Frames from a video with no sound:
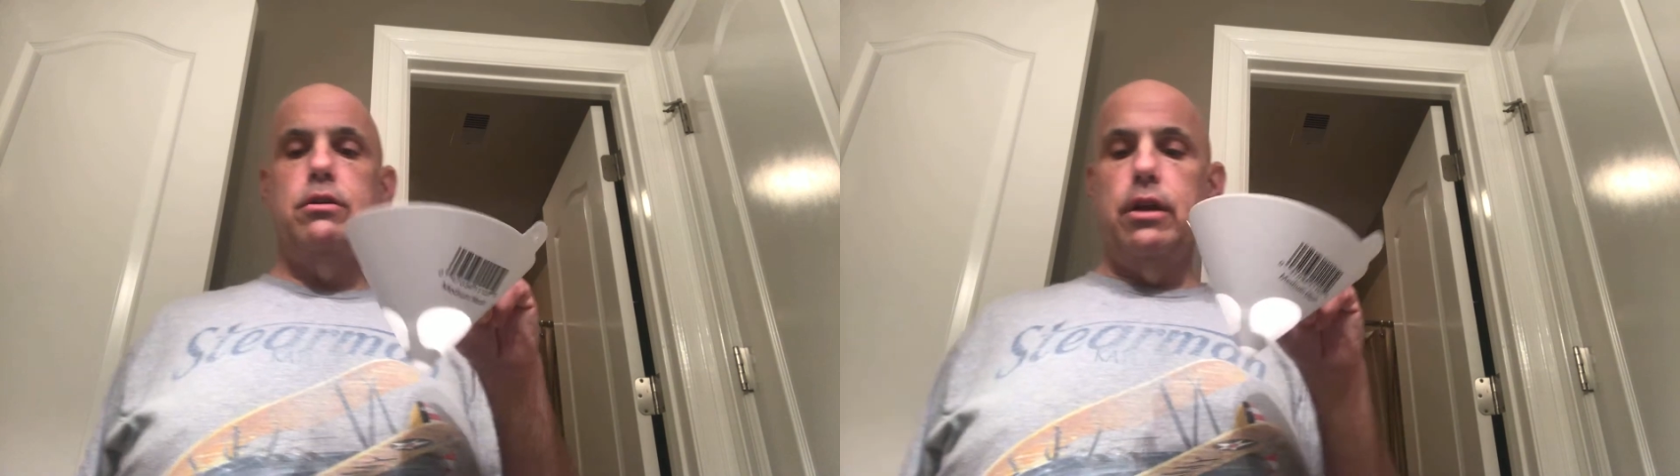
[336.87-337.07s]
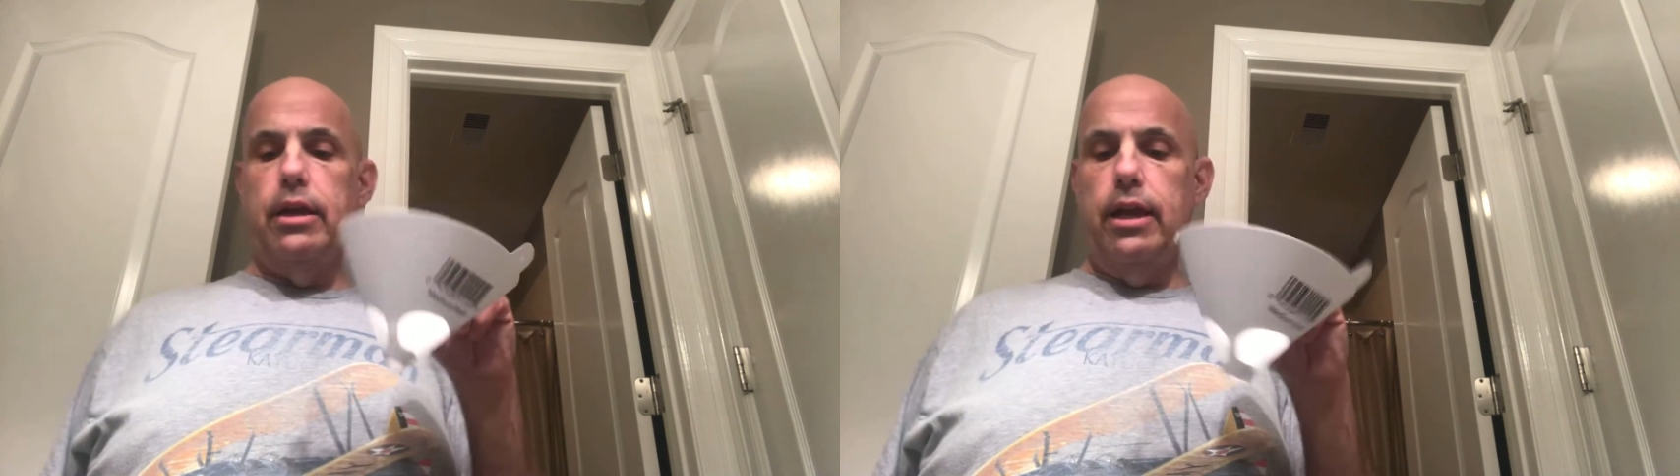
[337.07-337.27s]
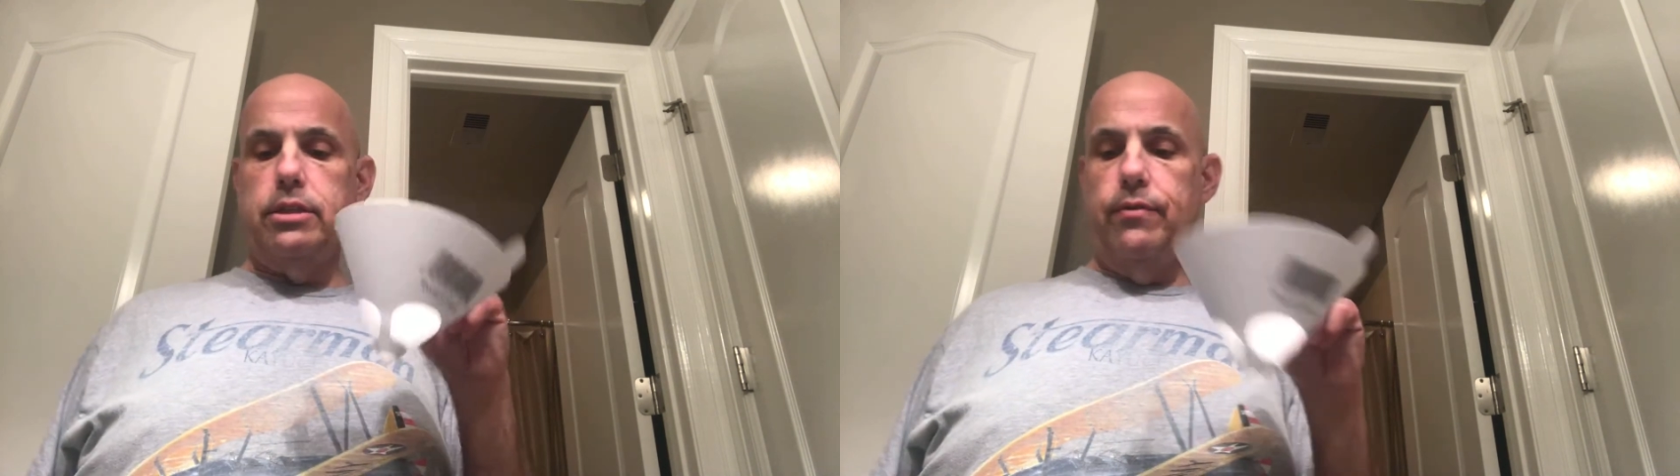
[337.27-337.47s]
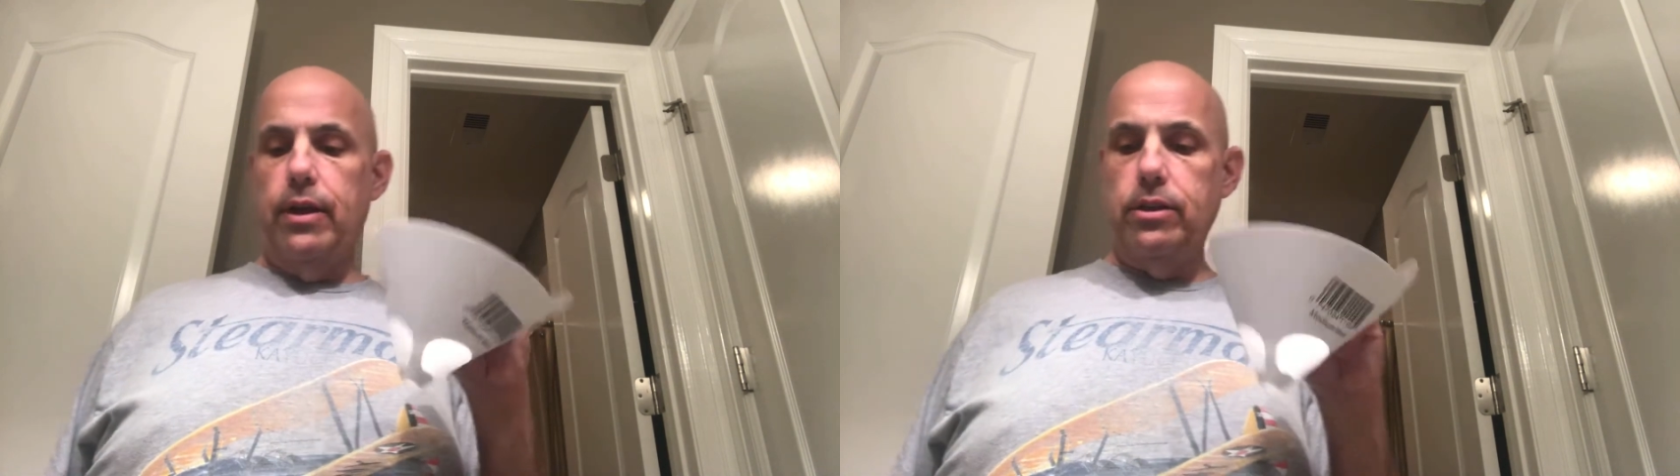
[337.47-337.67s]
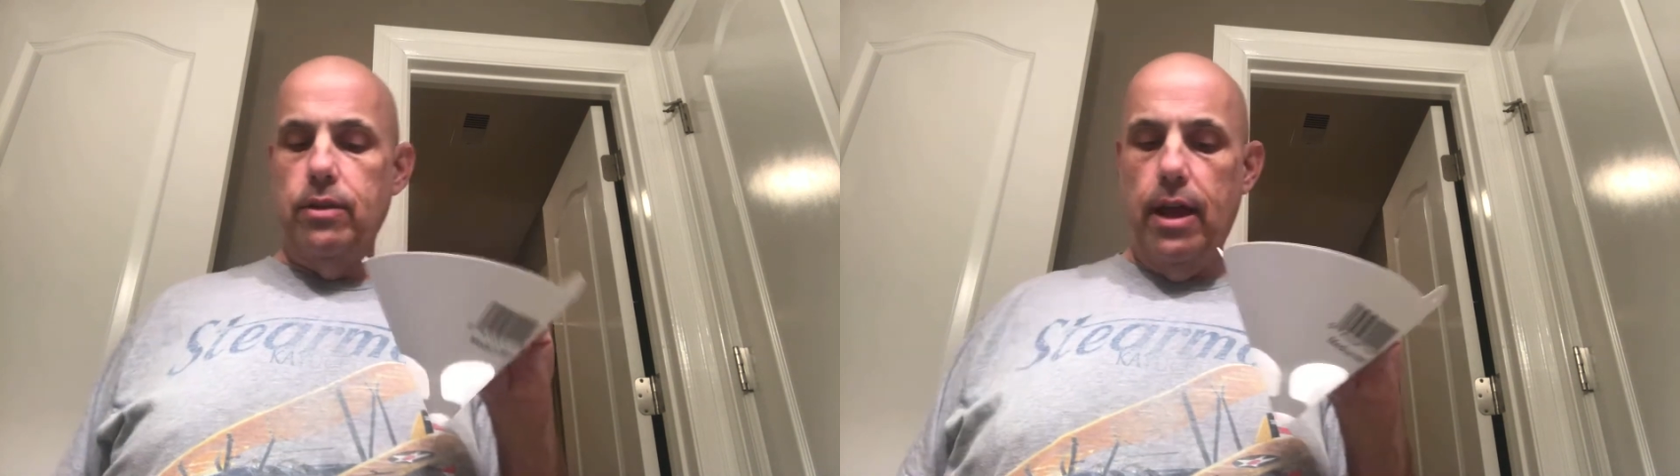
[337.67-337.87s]
in case if I
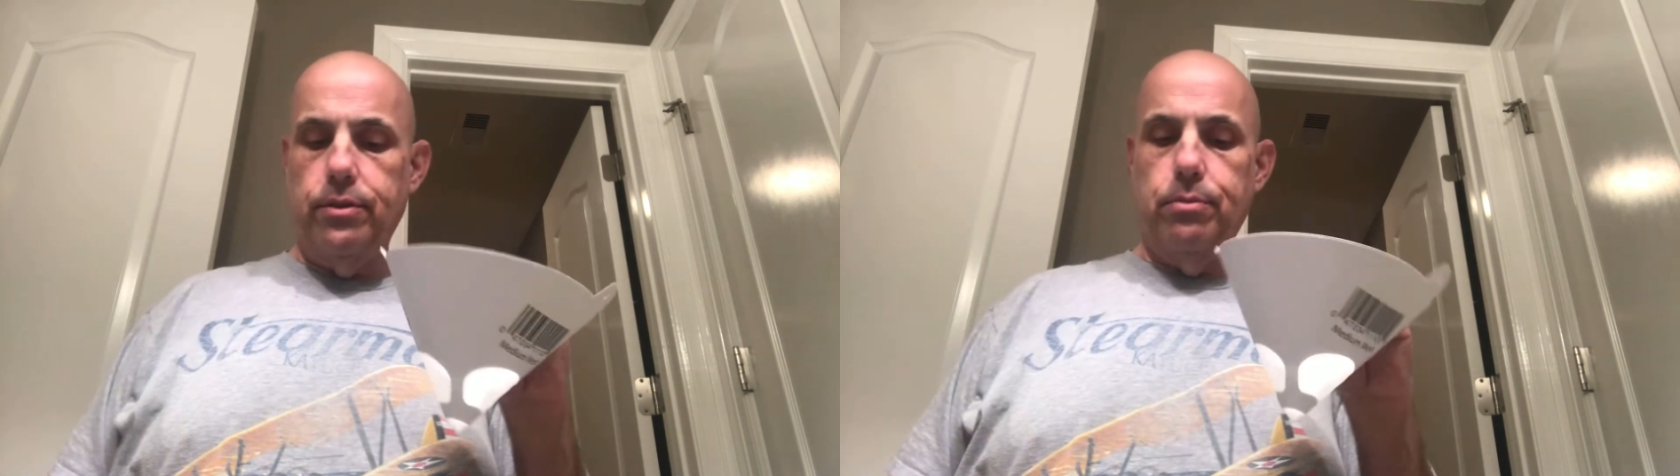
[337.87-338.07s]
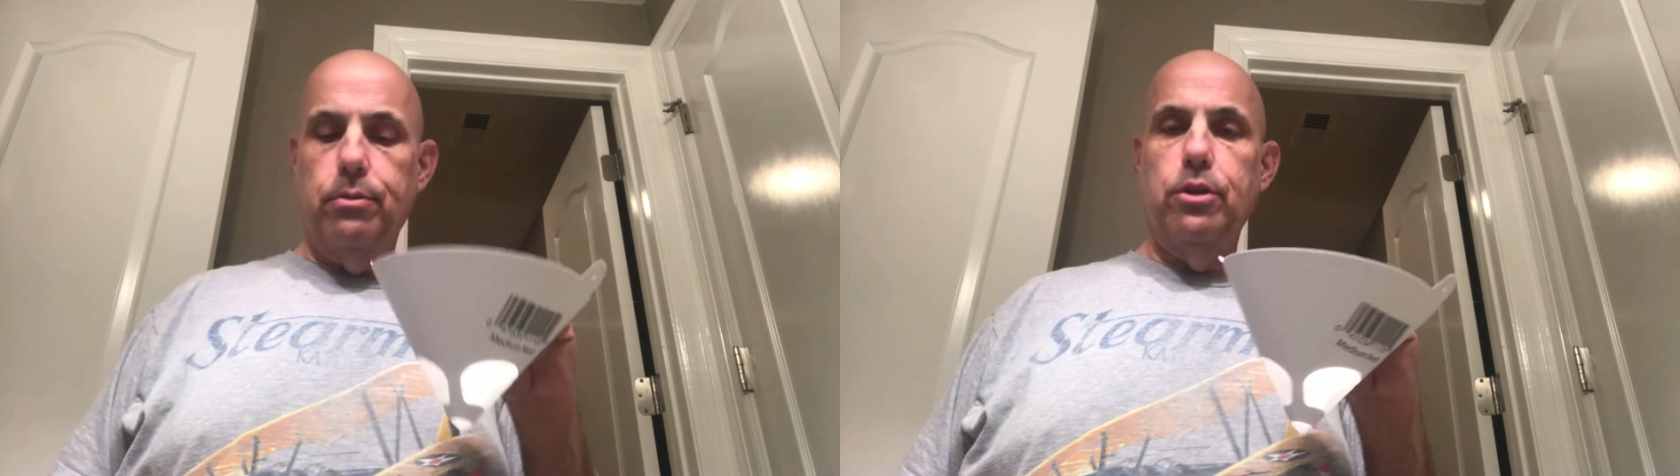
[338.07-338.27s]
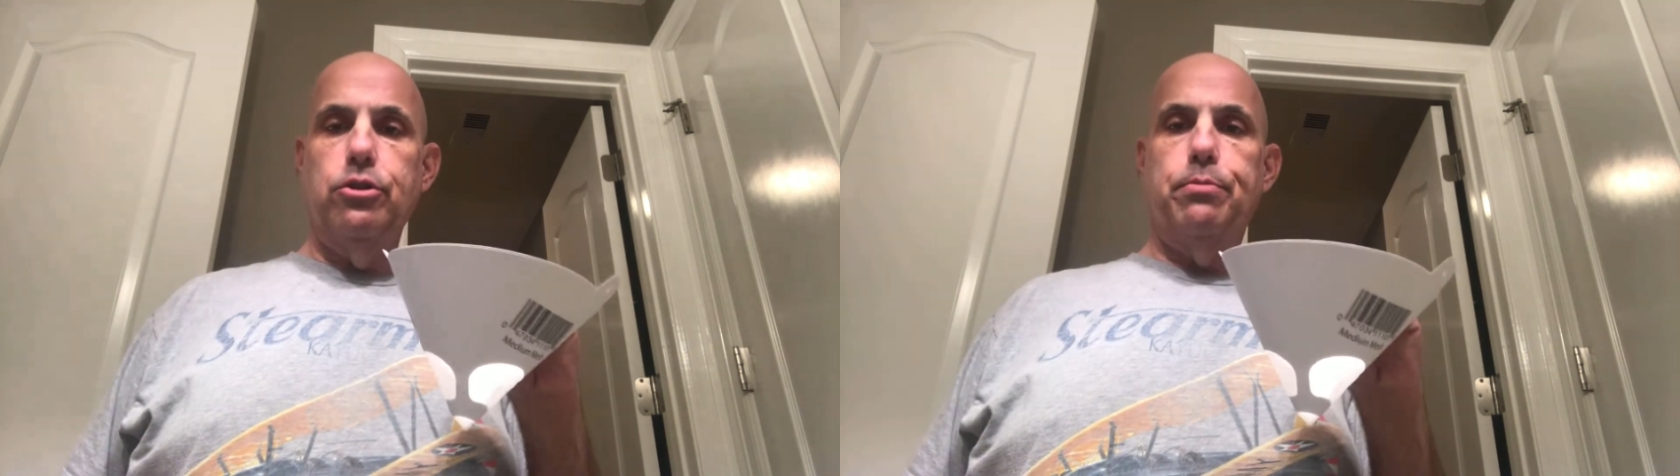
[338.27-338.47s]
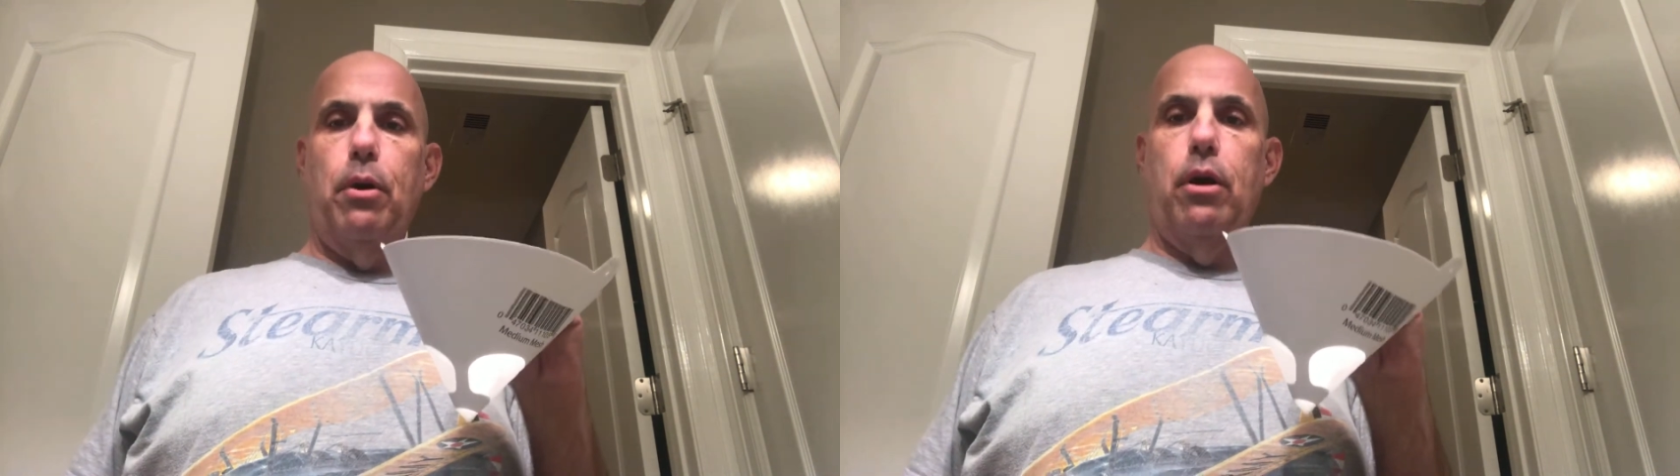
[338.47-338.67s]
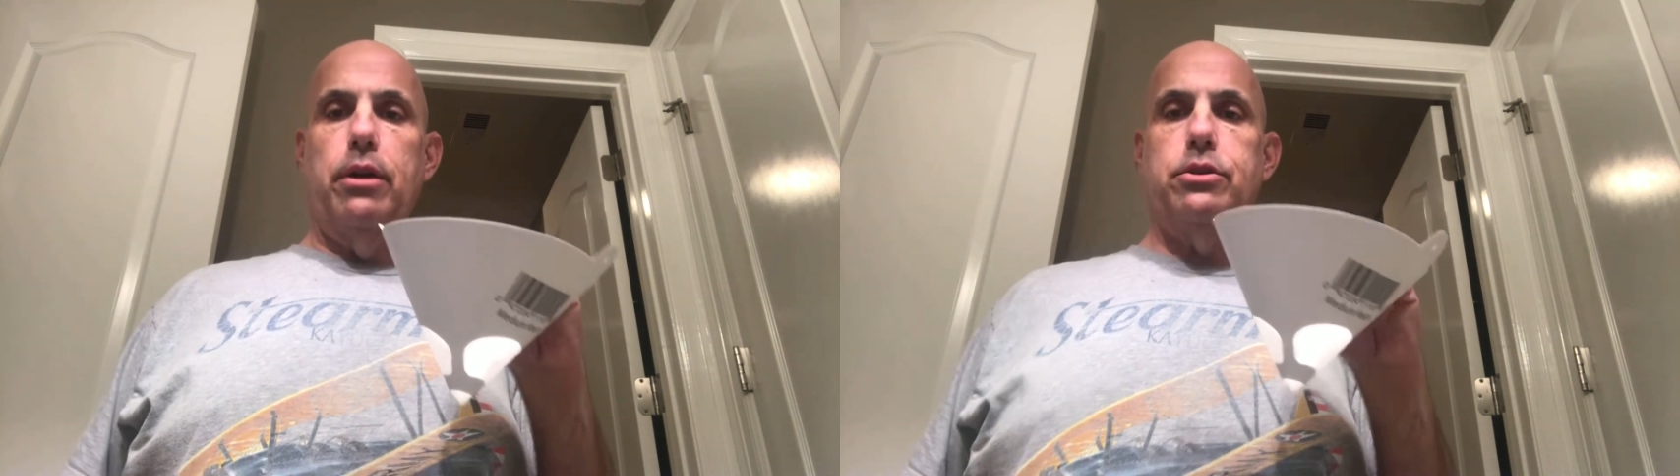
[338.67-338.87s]
do have some loose
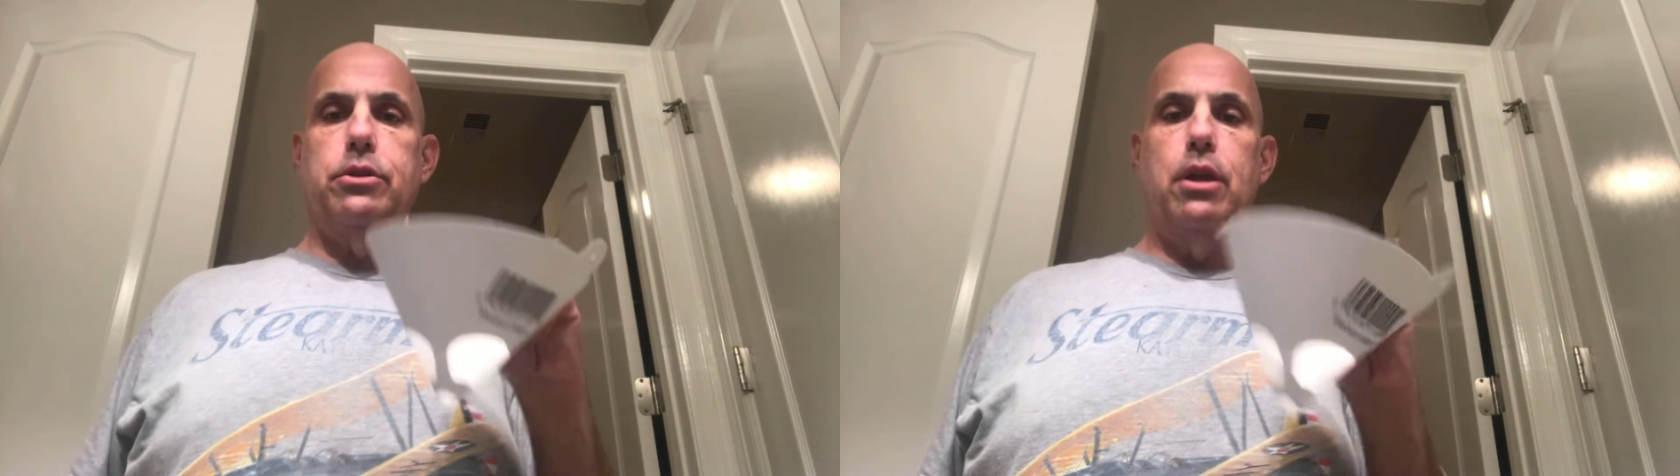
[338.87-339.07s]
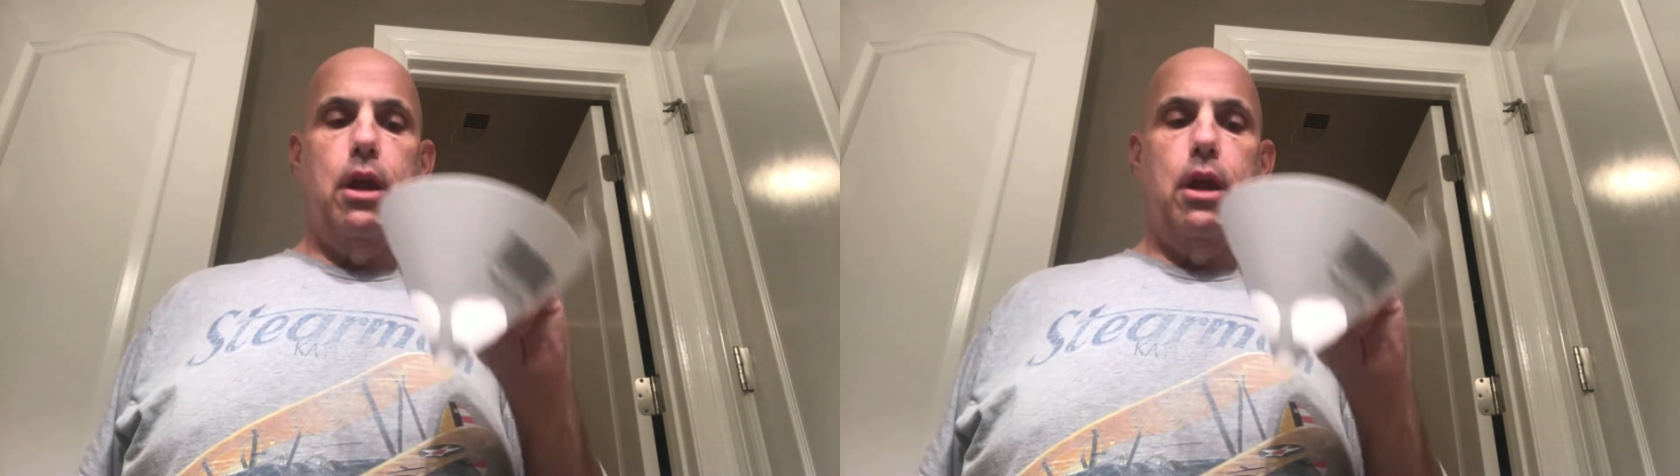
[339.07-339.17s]
parts.